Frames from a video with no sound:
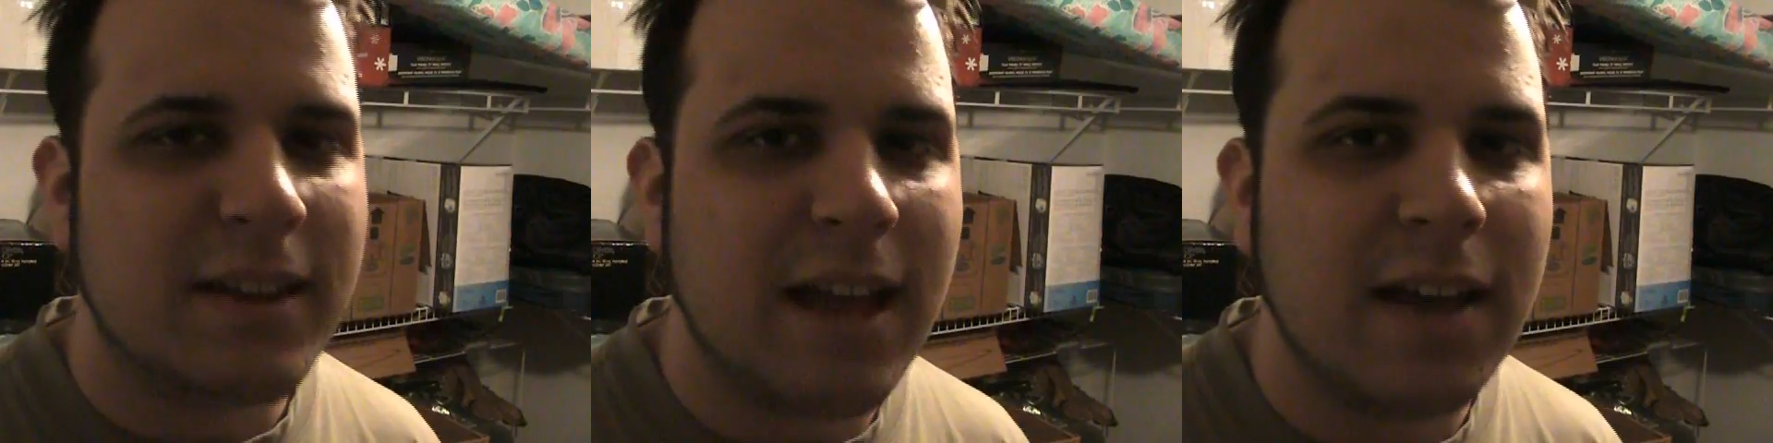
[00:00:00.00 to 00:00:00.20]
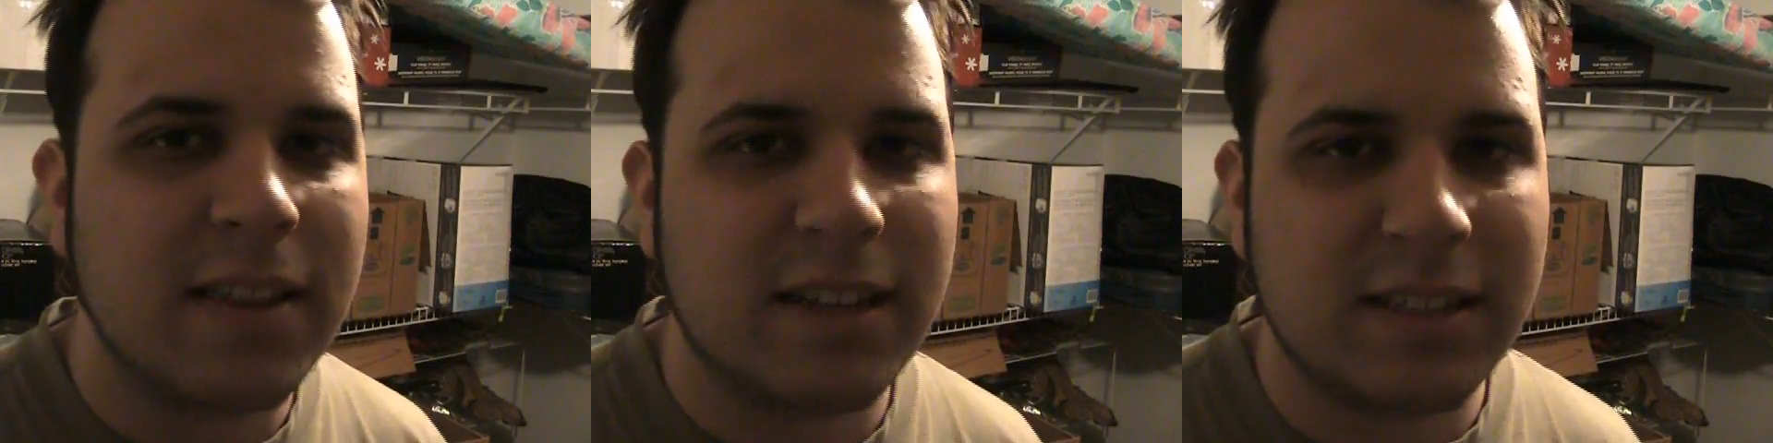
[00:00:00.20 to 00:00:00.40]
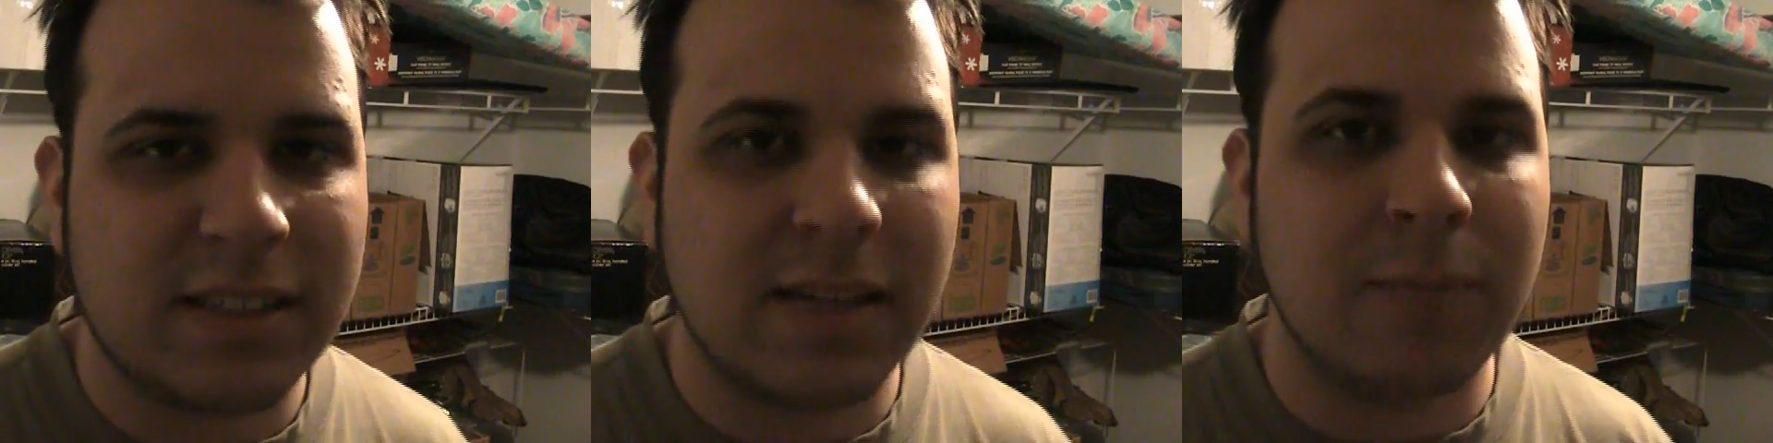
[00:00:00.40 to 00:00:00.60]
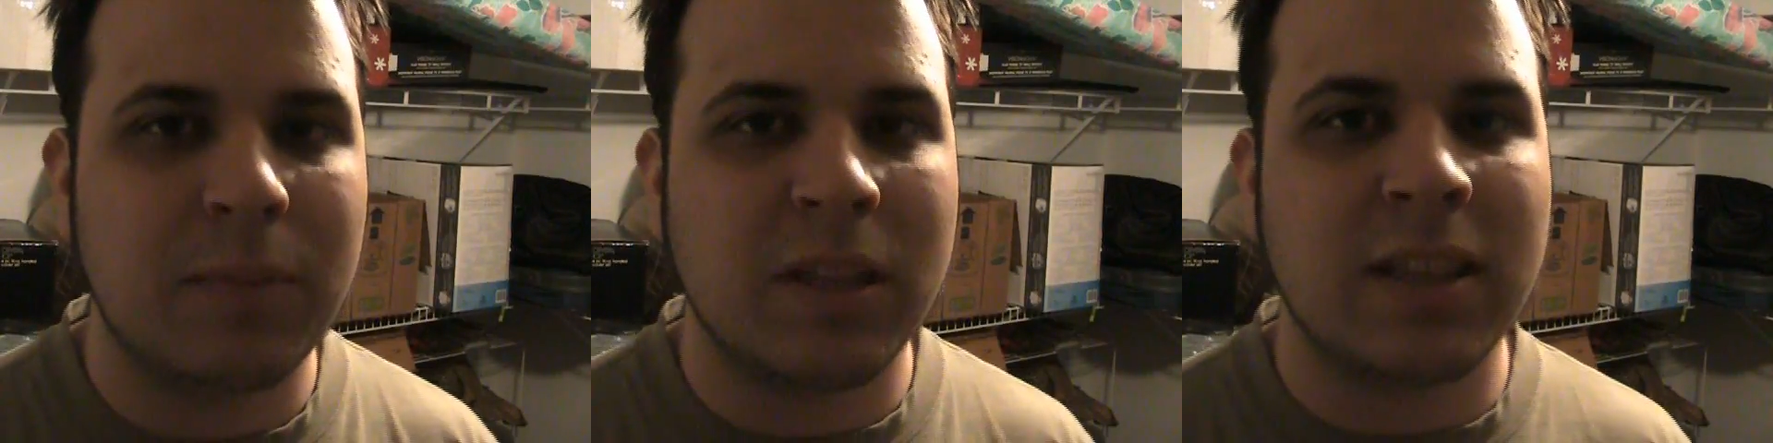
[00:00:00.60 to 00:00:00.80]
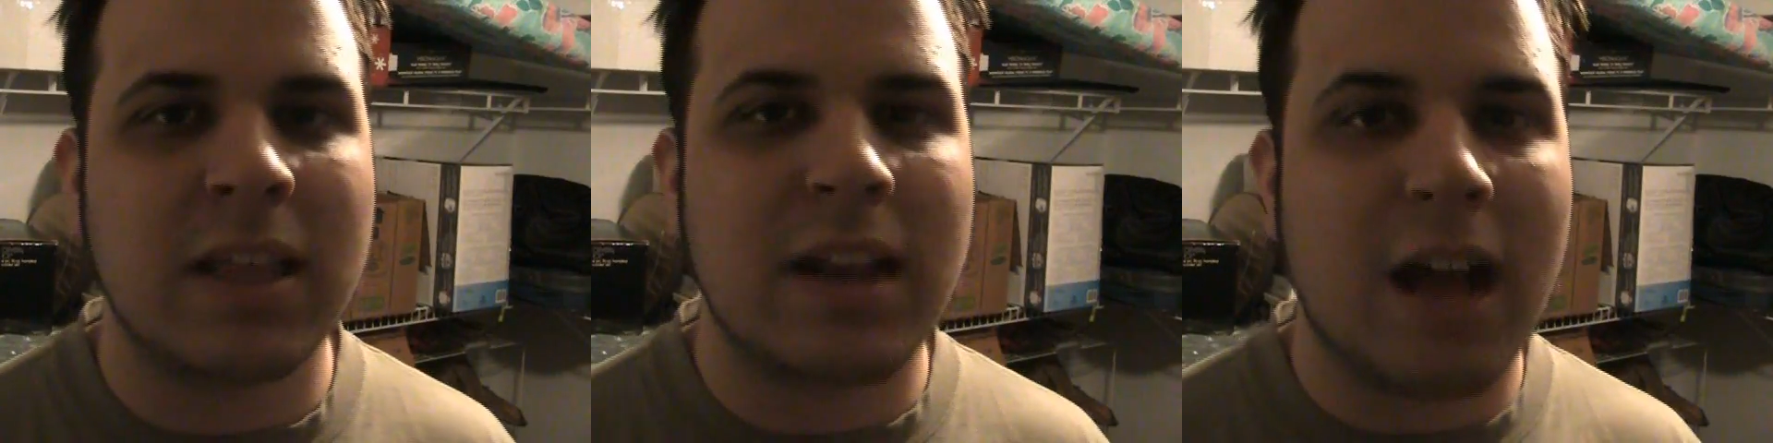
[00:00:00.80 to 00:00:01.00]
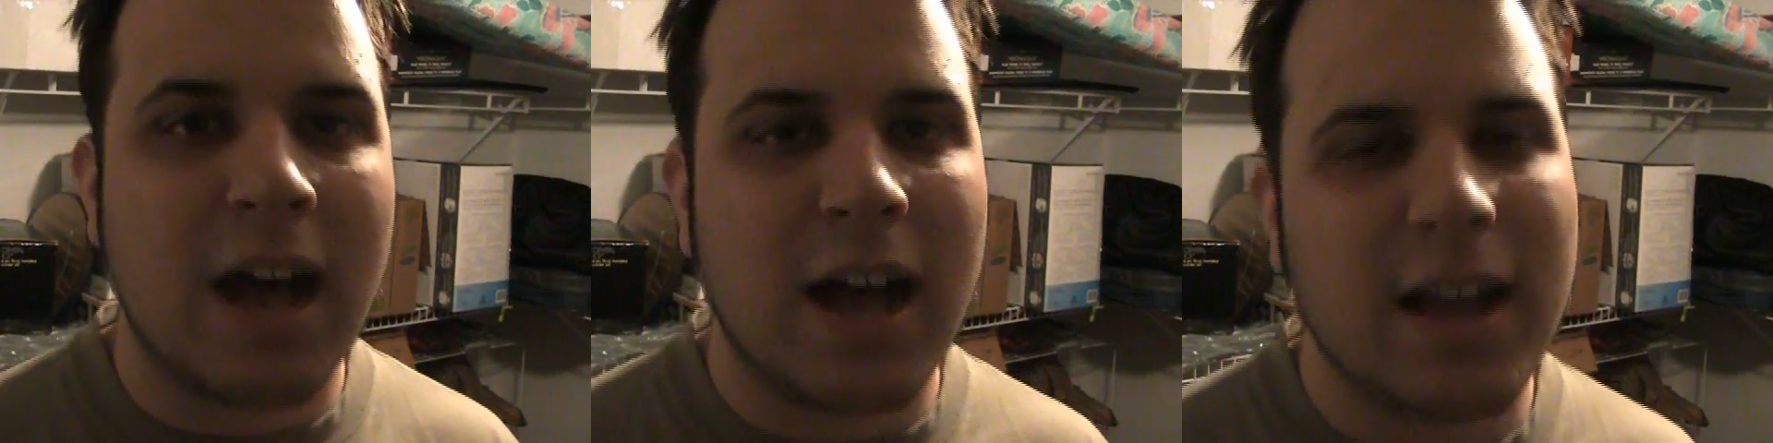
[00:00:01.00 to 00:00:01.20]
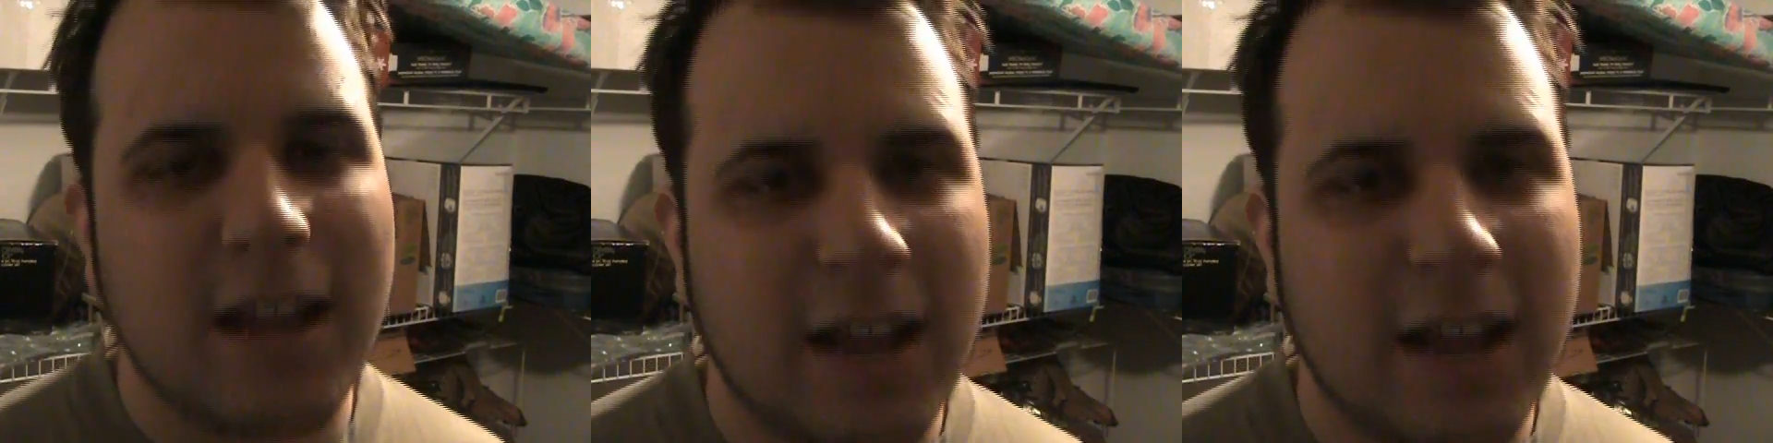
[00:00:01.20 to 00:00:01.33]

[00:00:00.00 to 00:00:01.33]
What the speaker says: now that it's something that I